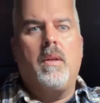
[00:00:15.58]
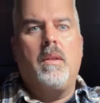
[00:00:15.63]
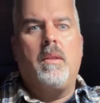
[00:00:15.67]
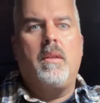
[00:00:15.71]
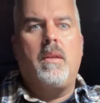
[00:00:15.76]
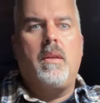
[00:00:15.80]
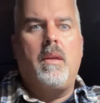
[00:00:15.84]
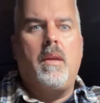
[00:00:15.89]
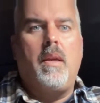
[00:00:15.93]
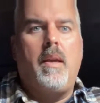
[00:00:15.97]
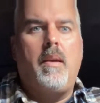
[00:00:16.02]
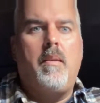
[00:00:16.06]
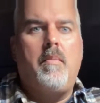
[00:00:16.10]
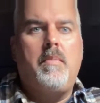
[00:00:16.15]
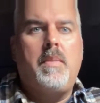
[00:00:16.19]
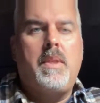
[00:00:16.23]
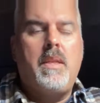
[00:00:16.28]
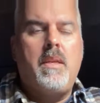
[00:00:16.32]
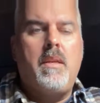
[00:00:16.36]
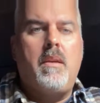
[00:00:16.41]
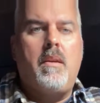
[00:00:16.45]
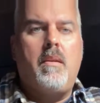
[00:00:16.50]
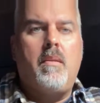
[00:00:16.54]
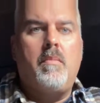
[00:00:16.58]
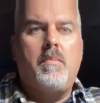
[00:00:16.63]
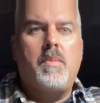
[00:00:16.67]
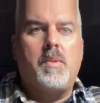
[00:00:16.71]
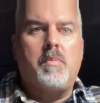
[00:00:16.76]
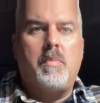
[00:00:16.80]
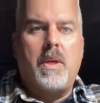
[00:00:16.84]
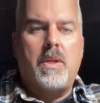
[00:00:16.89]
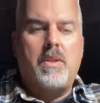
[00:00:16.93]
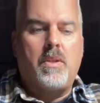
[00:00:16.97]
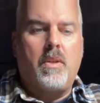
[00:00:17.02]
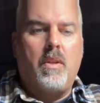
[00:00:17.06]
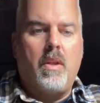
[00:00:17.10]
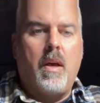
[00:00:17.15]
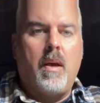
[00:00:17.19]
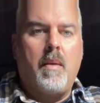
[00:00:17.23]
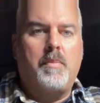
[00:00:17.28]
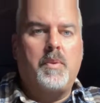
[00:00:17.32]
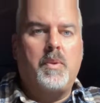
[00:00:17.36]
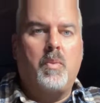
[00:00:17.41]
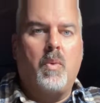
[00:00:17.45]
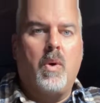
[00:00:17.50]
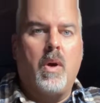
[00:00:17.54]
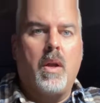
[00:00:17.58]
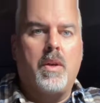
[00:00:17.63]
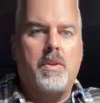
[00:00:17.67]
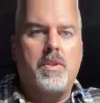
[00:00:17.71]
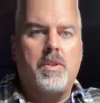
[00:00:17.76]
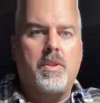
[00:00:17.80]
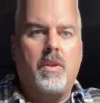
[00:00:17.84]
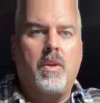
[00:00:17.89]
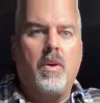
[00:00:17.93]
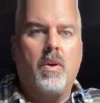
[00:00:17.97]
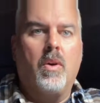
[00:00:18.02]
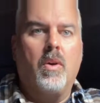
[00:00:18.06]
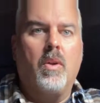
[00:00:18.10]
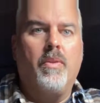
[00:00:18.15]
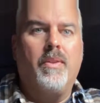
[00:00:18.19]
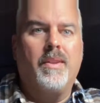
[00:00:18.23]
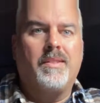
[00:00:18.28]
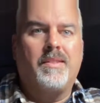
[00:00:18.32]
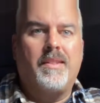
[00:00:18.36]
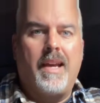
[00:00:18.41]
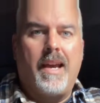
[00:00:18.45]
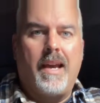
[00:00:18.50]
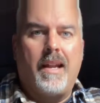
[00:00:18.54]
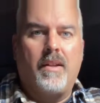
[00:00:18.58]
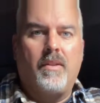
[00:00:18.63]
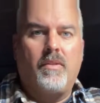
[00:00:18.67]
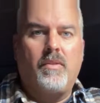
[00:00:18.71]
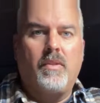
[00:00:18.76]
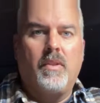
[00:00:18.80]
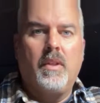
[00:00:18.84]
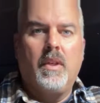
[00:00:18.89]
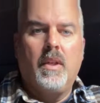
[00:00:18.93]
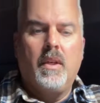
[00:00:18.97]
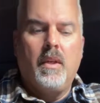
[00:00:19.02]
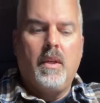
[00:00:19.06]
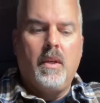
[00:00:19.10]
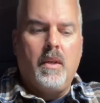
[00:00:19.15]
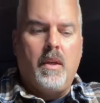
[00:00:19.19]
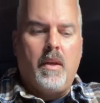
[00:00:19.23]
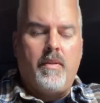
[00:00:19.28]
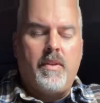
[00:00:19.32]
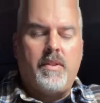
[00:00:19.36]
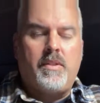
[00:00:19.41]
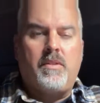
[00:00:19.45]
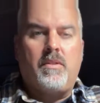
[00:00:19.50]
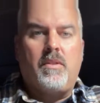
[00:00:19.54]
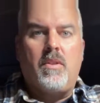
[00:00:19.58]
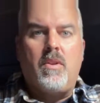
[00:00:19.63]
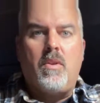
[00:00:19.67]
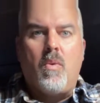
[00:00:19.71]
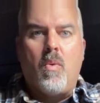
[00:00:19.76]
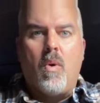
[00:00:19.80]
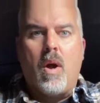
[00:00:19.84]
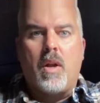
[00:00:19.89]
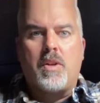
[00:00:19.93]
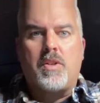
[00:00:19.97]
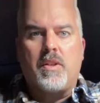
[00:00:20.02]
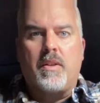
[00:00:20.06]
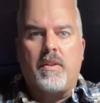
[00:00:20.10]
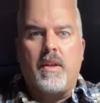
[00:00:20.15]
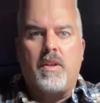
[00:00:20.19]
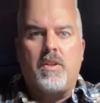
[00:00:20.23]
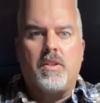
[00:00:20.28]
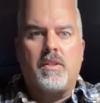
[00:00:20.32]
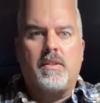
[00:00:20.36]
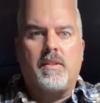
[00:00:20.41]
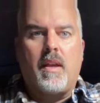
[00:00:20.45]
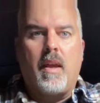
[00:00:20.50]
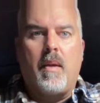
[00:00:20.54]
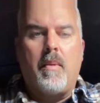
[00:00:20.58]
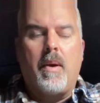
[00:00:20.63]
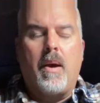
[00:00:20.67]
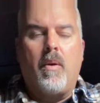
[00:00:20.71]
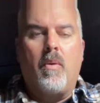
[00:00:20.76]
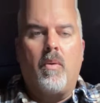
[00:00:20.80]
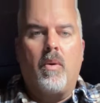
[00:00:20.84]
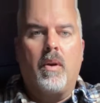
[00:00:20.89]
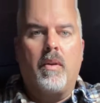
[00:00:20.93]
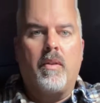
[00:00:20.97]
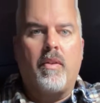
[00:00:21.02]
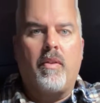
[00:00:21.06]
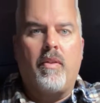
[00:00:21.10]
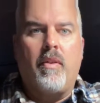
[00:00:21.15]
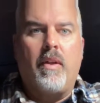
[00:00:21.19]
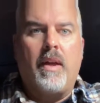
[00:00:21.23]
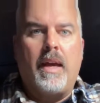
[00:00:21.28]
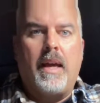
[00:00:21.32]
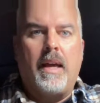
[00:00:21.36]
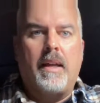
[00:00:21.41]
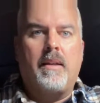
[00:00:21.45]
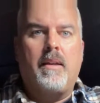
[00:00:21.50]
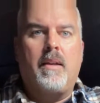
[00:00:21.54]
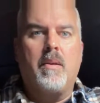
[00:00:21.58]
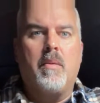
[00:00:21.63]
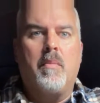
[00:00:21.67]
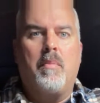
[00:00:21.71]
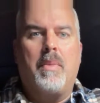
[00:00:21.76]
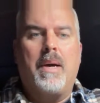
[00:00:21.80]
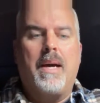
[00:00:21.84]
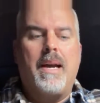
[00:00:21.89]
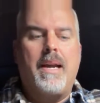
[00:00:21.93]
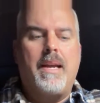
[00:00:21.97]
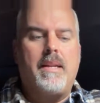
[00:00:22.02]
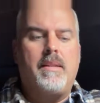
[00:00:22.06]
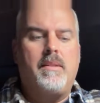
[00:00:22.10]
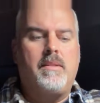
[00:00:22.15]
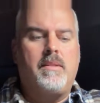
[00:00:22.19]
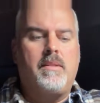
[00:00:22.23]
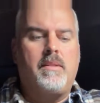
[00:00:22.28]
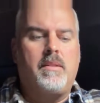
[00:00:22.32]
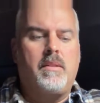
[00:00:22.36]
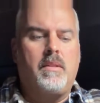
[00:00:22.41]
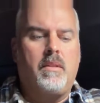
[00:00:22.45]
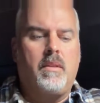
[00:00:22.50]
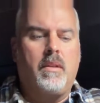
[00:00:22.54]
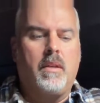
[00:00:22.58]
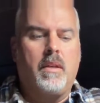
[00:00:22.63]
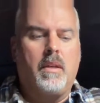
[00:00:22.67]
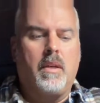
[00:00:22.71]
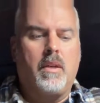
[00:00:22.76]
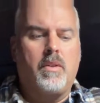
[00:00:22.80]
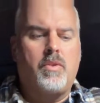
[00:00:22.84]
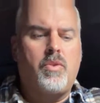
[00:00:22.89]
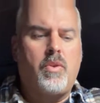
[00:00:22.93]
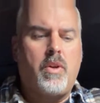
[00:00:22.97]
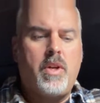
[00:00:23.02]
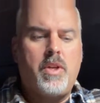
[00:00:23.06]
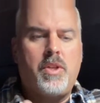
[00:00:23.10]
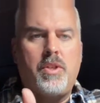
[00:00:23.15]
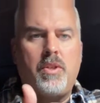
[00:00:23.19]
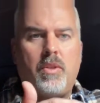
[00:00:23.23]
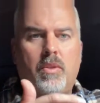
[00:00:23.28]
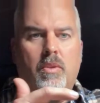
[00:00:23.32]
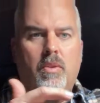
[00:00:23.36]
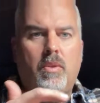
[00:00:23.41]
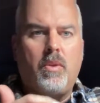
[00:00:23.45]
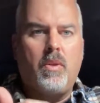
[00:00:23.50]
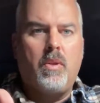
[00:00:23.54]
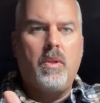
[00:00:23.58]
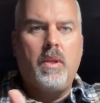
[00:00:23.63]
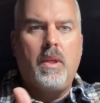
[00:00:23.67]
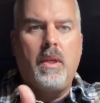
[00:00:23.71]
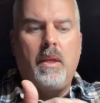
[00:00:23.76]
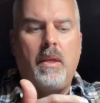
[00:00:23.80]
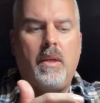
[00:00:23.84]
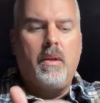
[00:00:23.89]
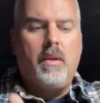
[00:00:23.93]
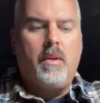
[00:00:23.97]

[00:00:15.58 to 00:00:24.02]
on the MTM Special Ops watch called the Status. This is a new watch that they just came out with that combines traditional,